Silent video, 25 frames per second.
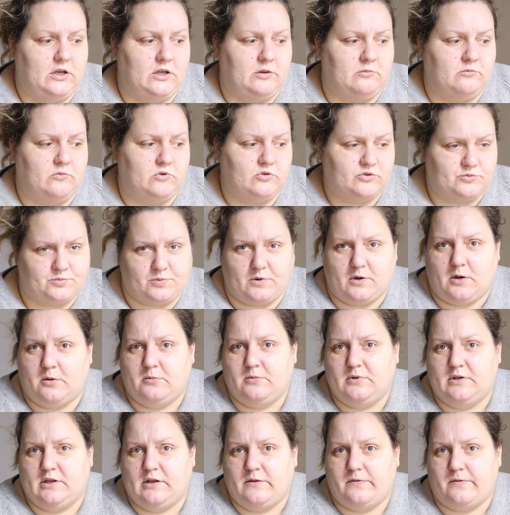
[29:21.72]
and most
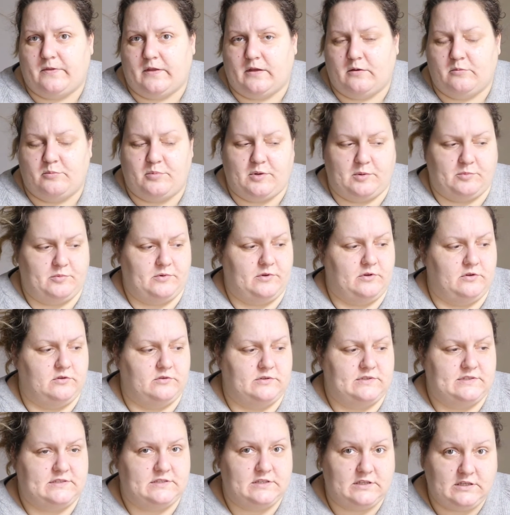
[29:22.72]
probably,
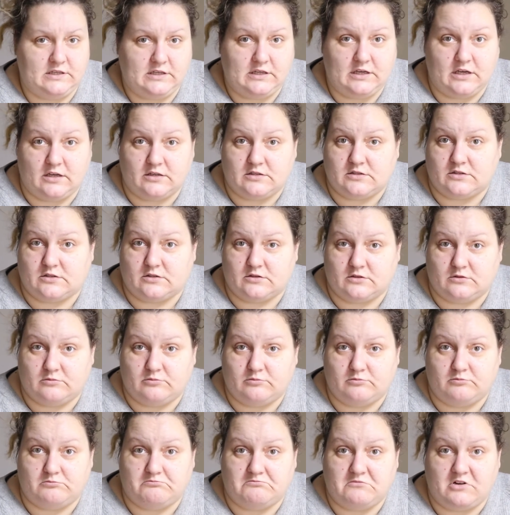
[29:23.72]
people see as
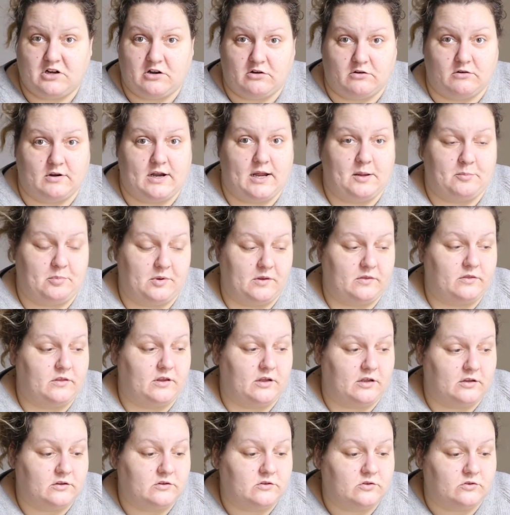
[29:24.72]
a crappy
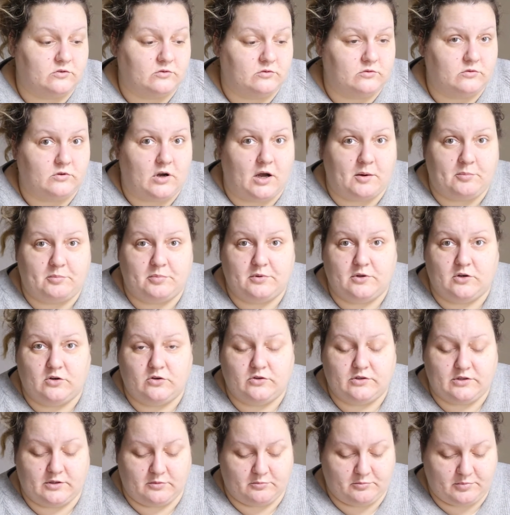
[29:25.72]
thing to
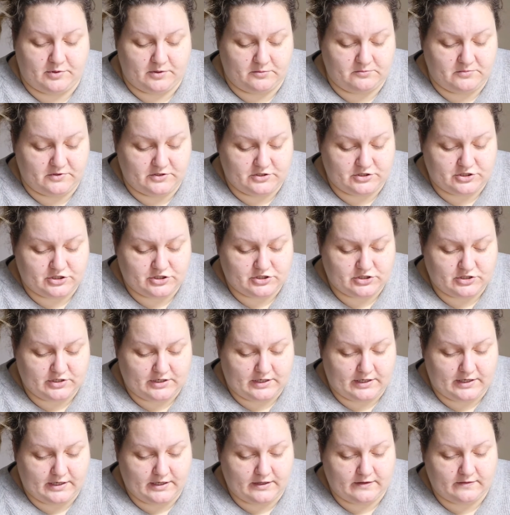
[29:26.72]
upload and publish,
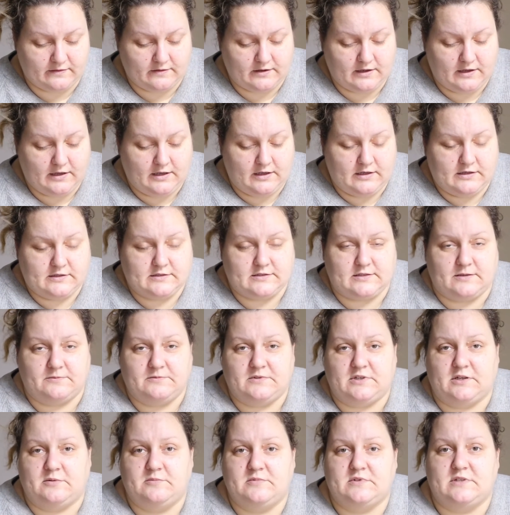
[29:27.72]
and
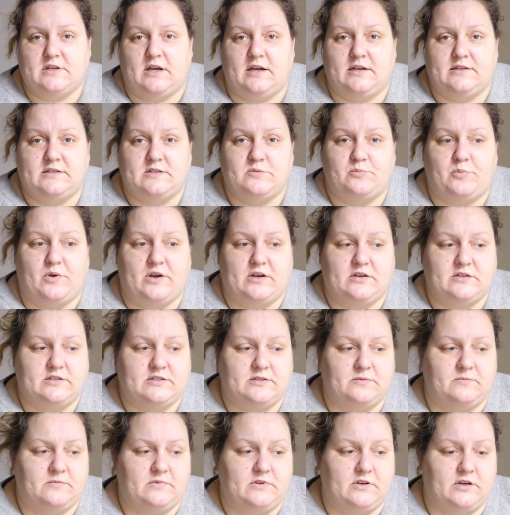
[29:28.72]
sometimes I spare
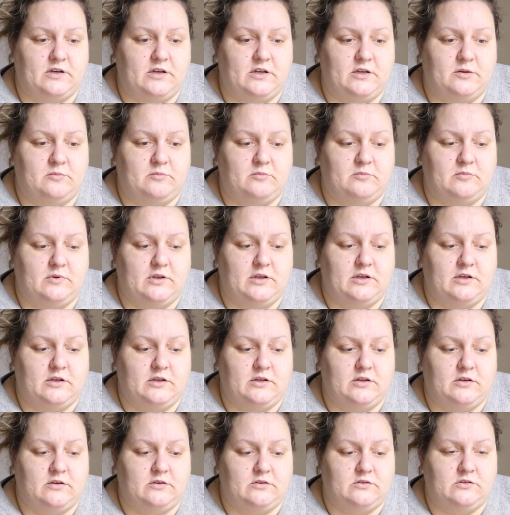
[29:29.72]
some time
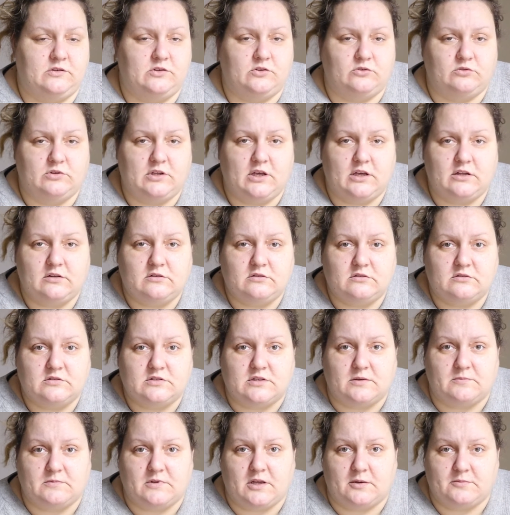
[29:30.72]
and do that,
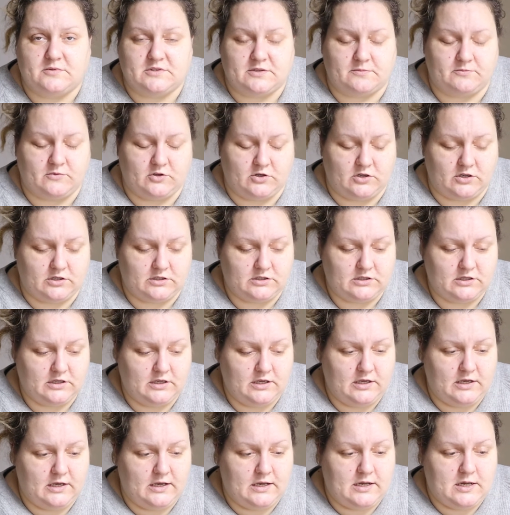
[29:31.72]
sometimes I'm not,